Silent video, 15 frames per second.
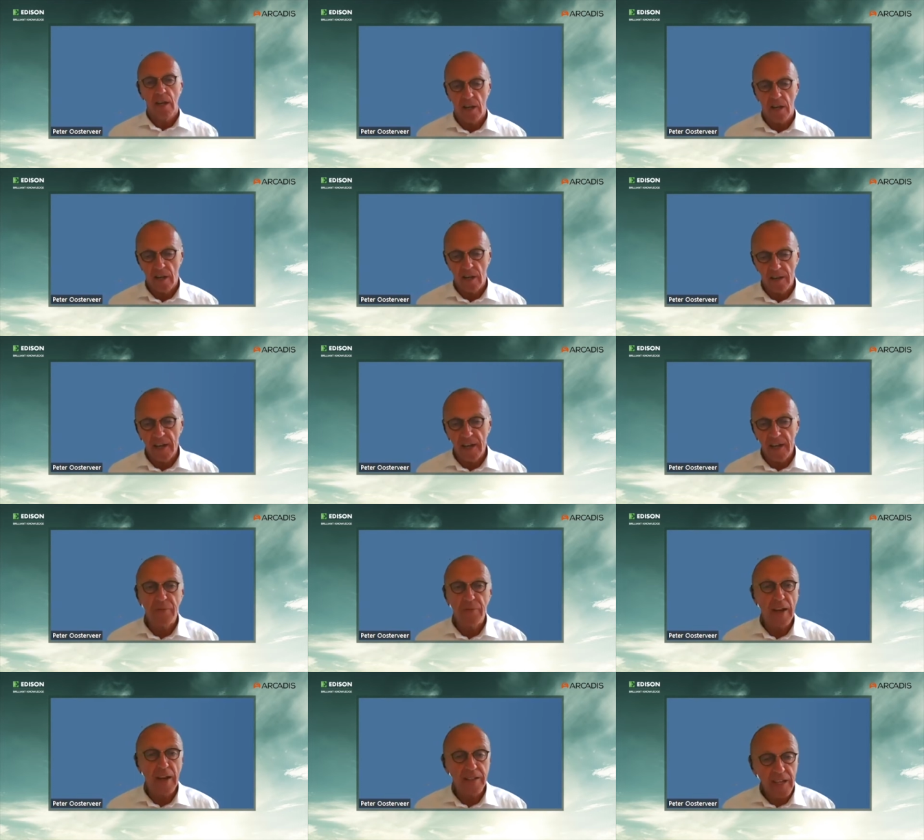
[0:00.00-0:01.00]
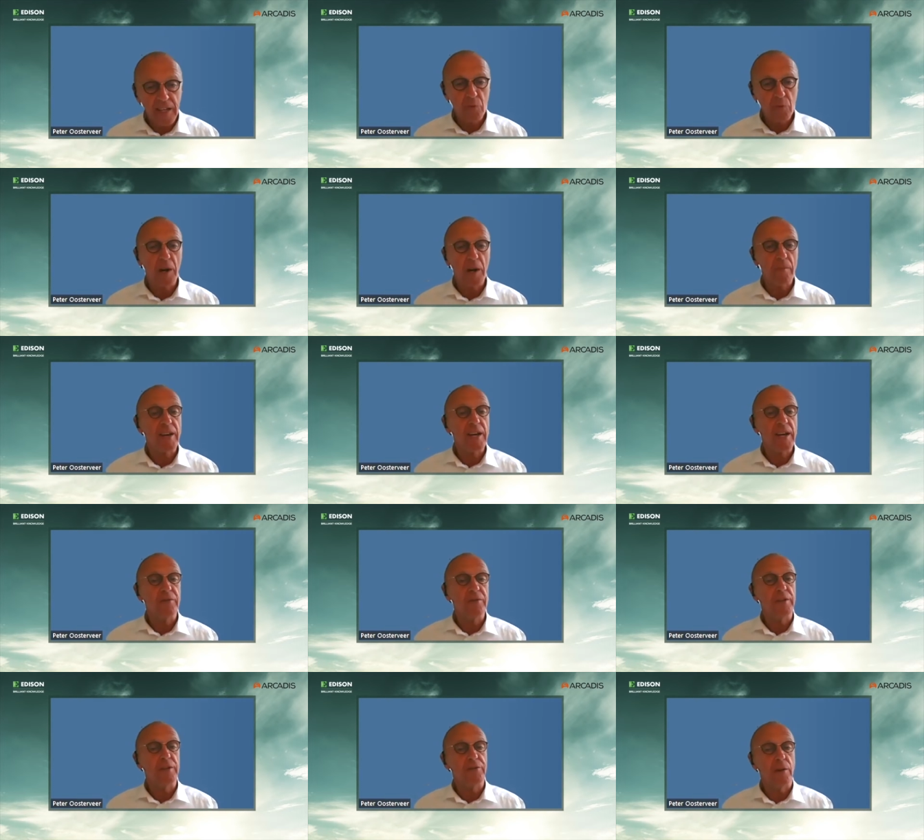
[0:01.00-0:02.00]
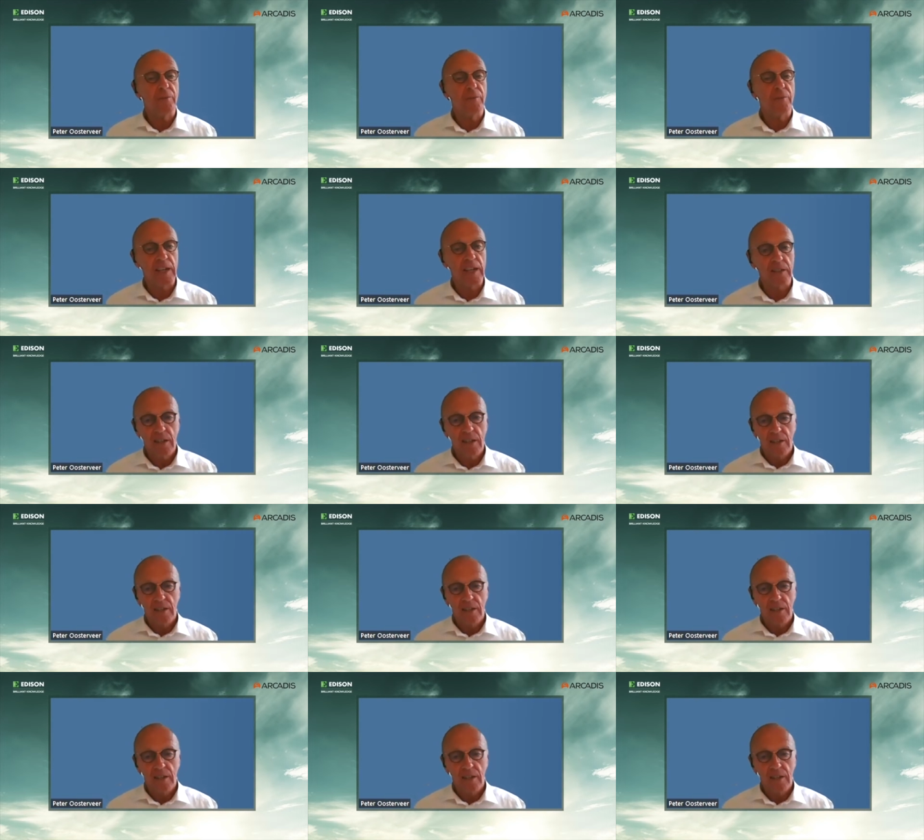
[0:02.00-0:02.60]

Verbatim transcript: Uh, and if I didn't want to benefit from that,